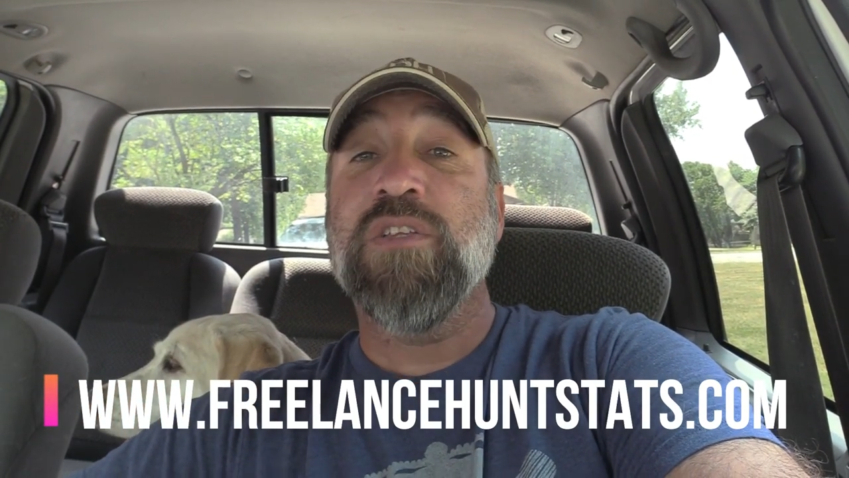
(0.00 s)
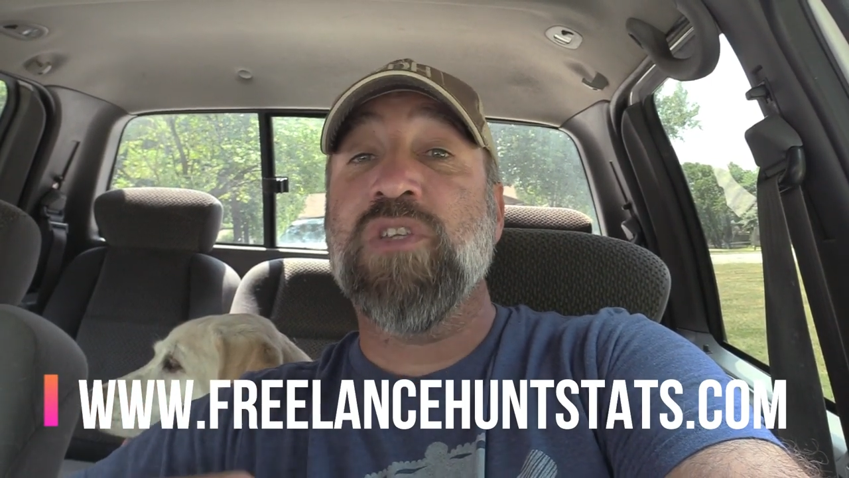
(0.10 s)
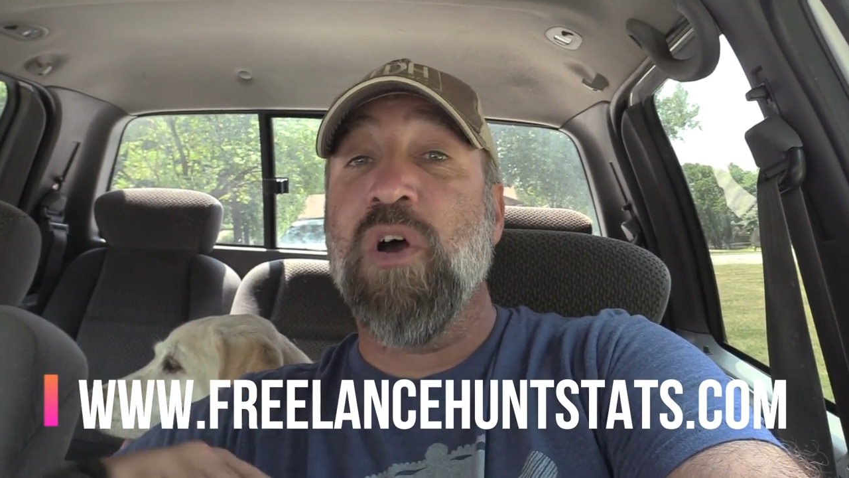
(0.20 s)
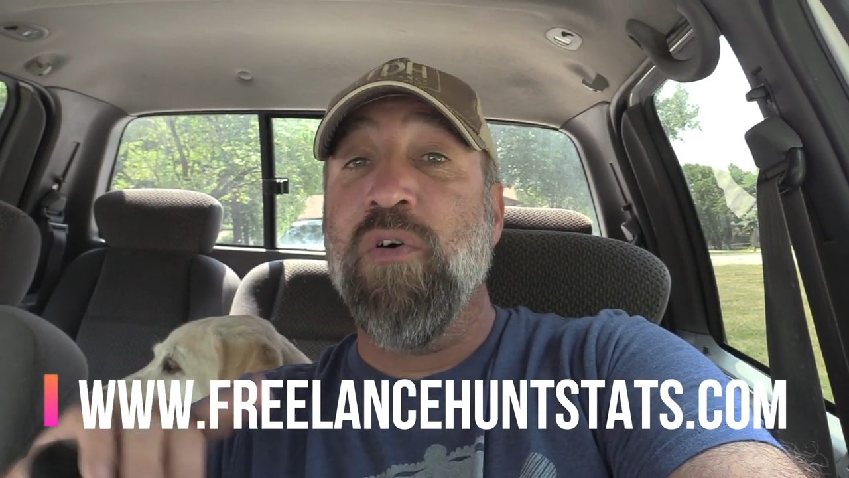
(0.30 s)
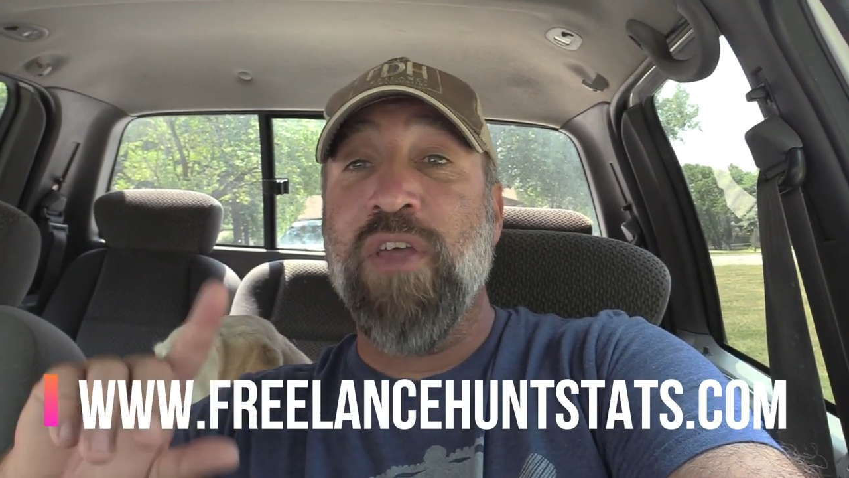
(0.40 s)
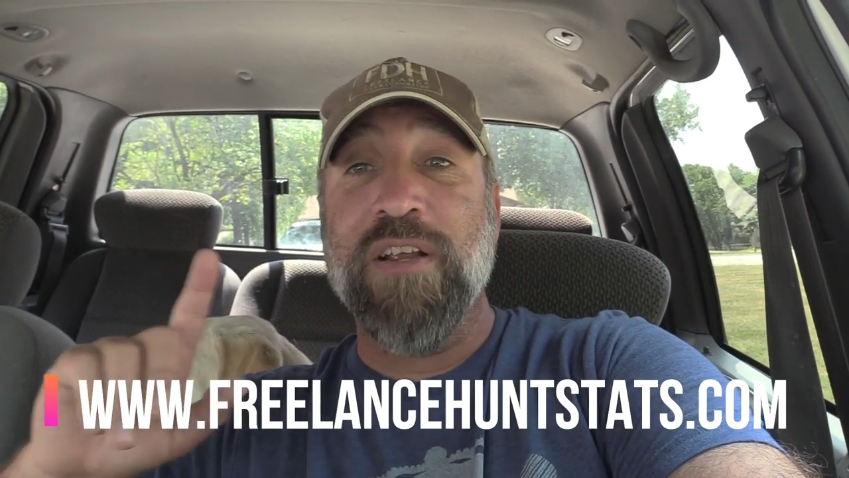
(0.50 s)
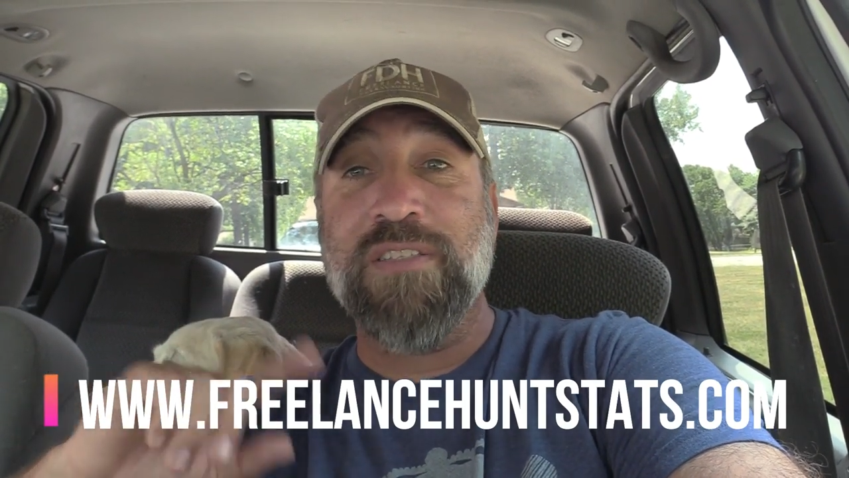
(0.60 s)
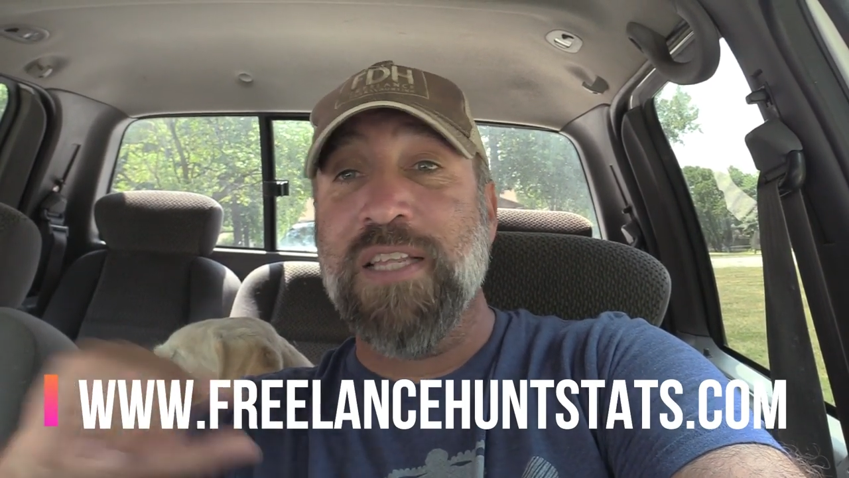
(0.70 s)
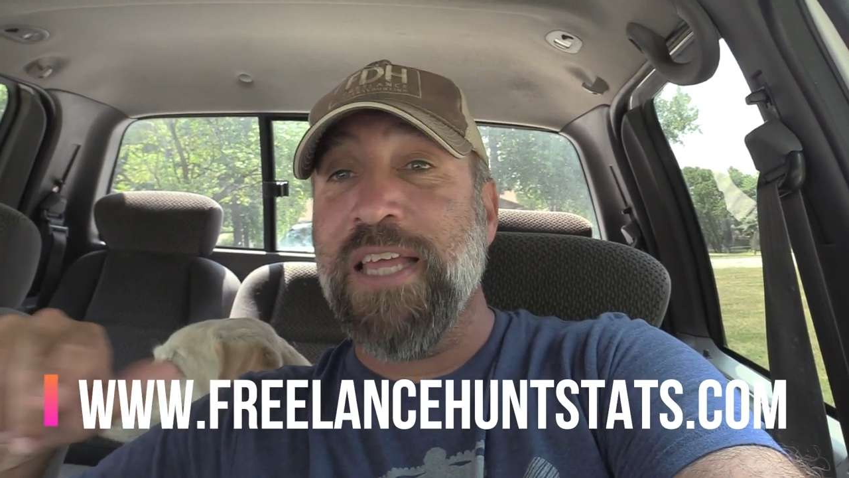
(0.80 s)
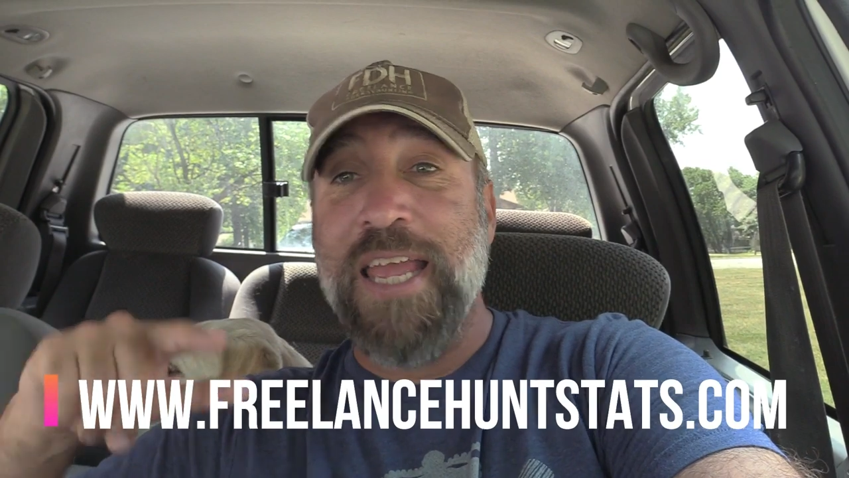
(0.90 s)
So
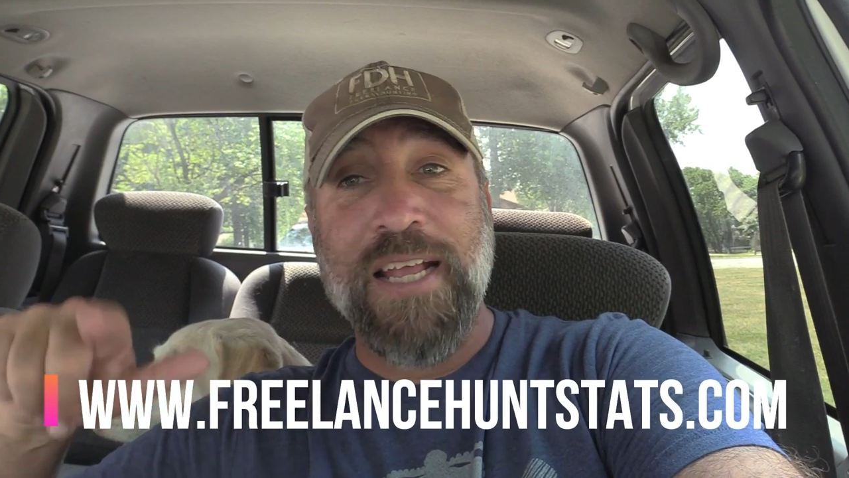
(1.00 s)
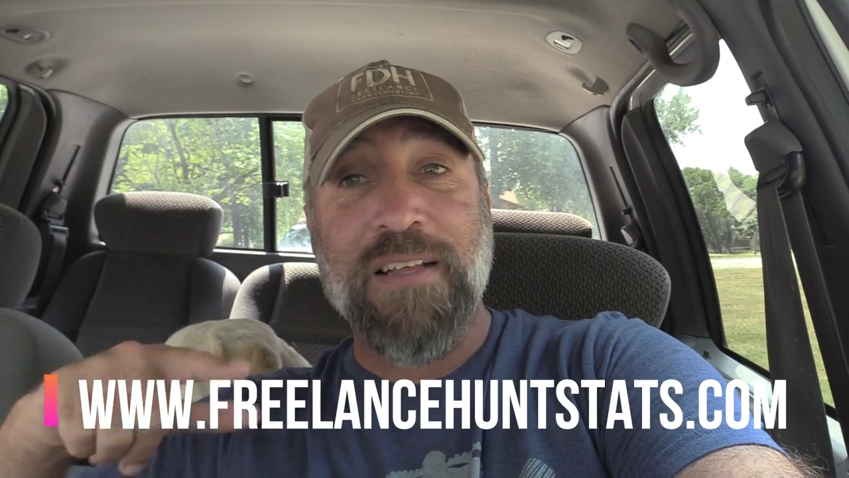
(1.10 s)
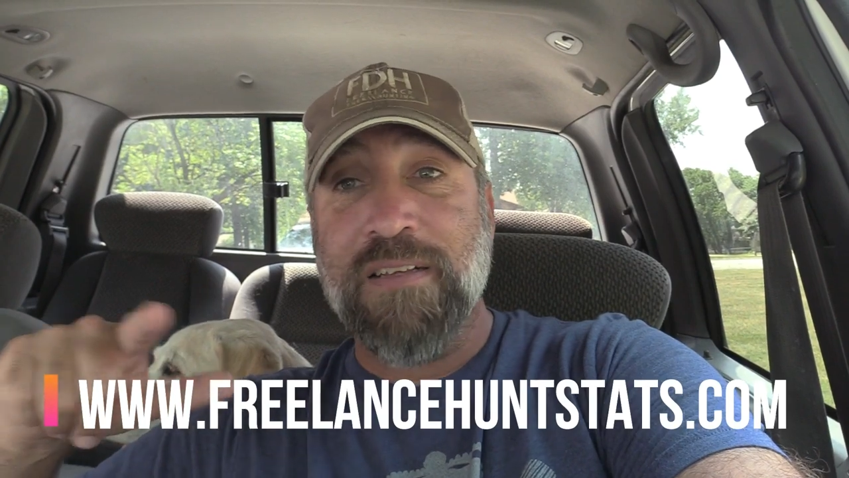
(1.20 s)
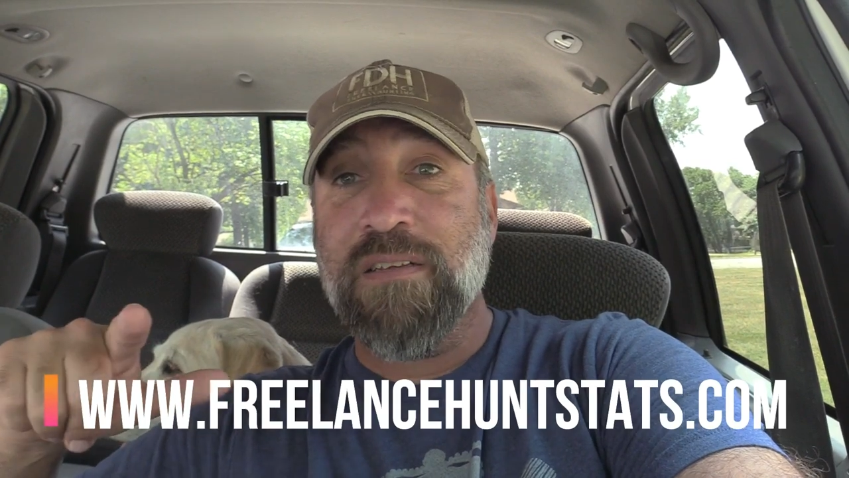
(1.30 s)
there's the link.